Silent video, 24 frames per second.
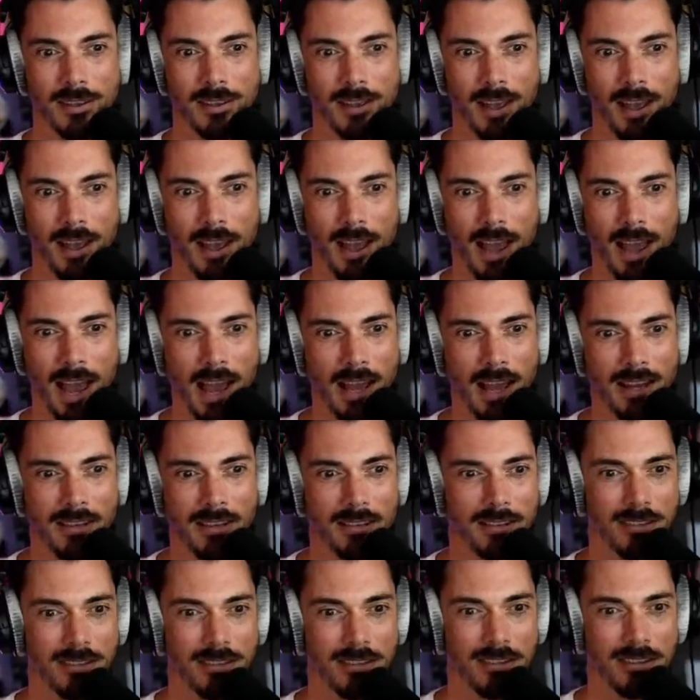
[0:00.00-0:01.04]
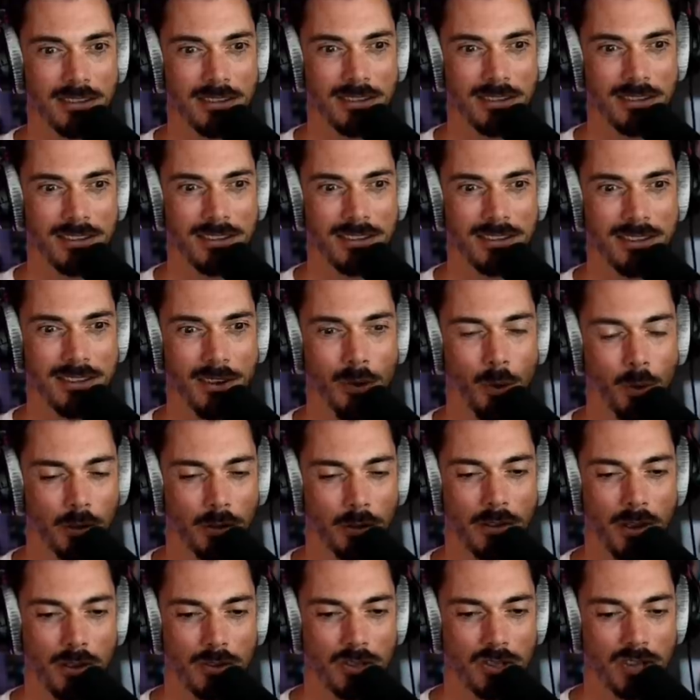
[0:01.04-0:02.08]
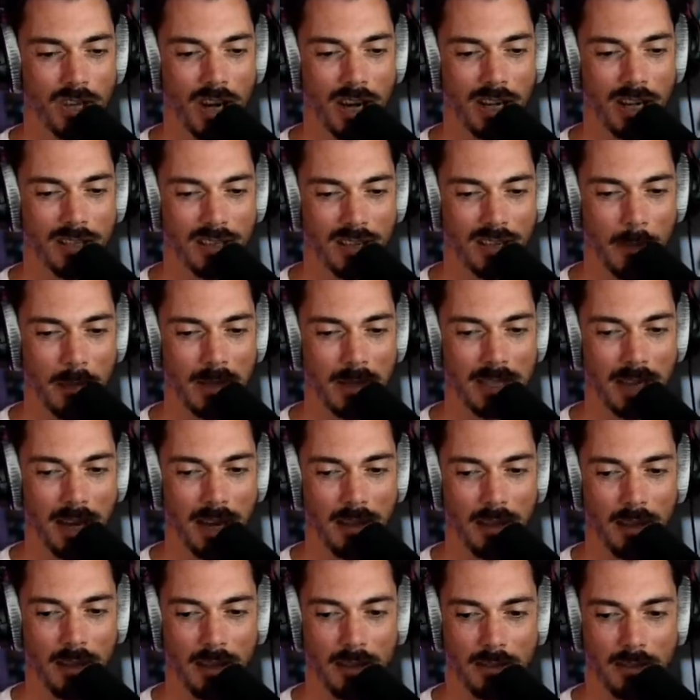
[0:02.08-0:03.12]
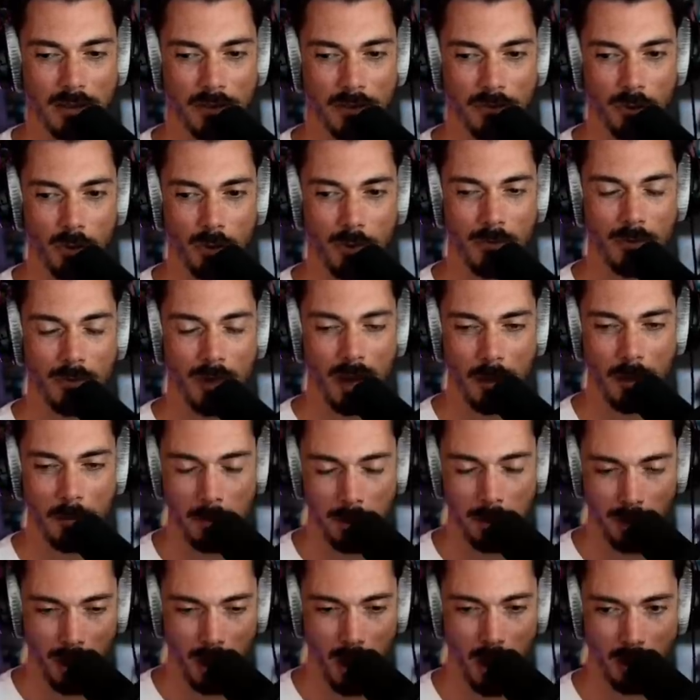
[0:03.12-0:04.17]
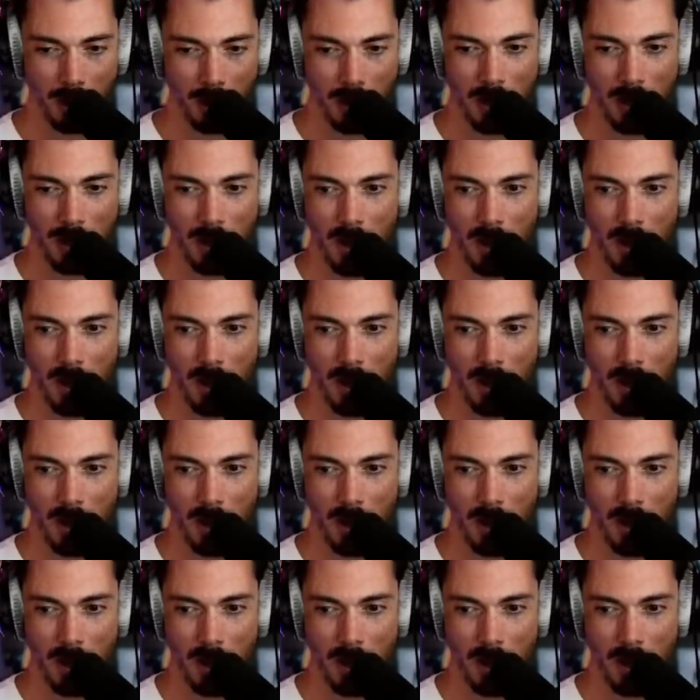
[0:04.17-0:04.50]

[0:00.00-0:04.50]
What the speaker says: and all of those chains coming together to form a block